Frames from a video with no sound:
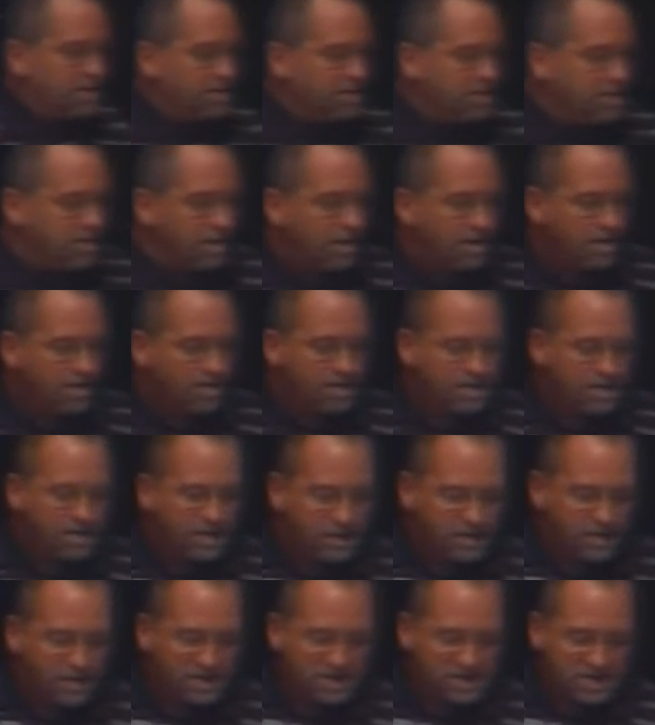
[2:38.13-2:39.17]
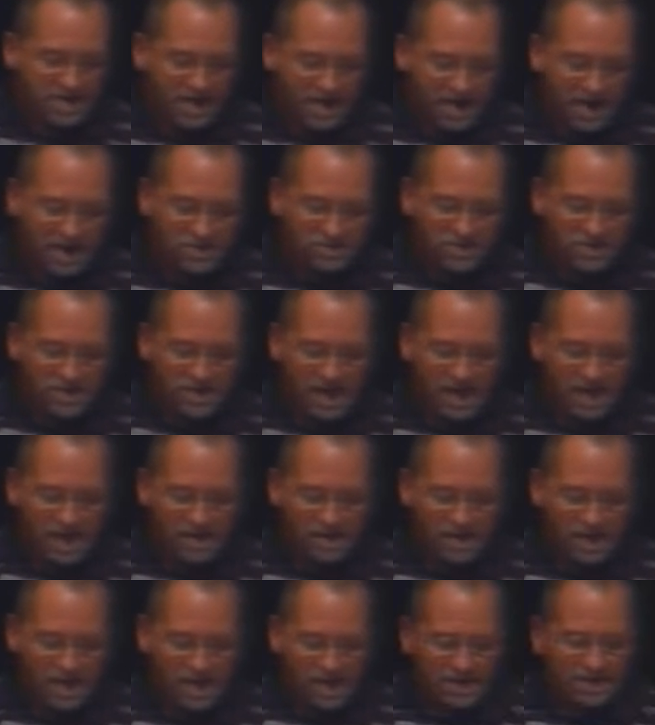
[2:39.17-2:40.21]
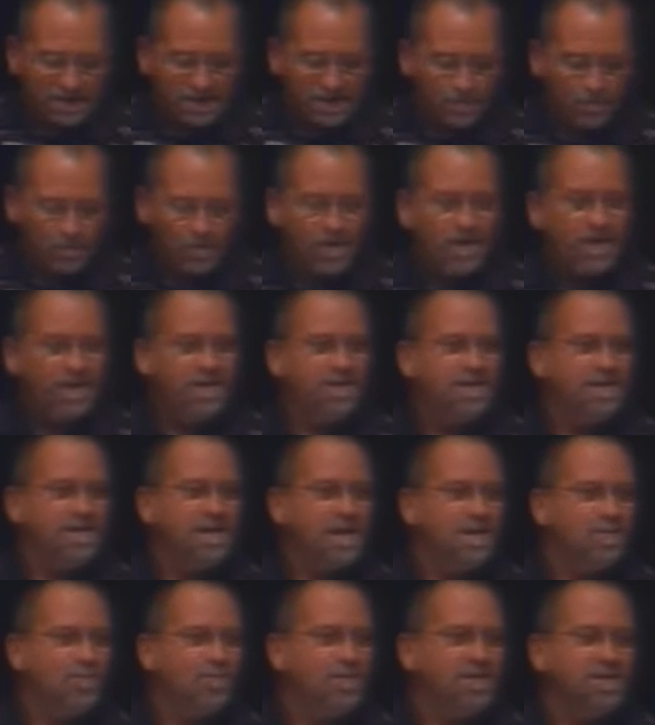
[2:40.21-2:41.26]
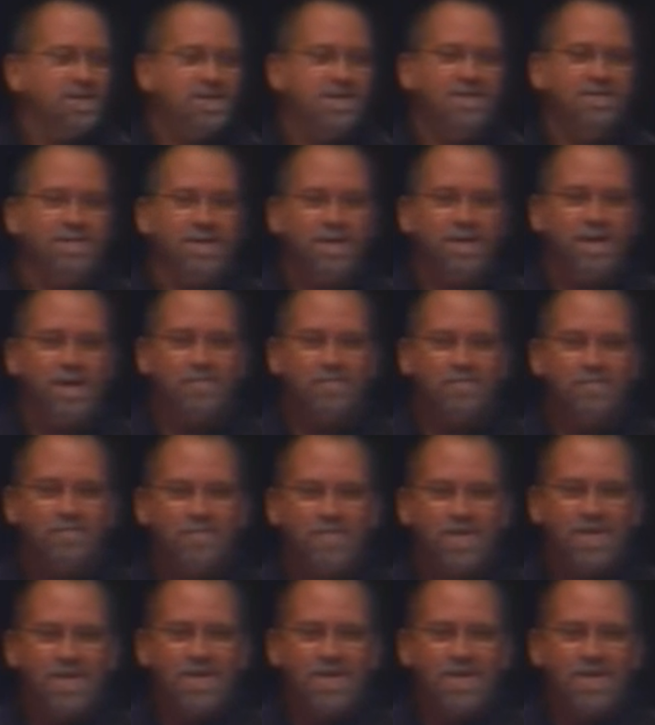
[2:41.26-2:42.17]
You know, and, and there's times that I, I get weary and I want to give up.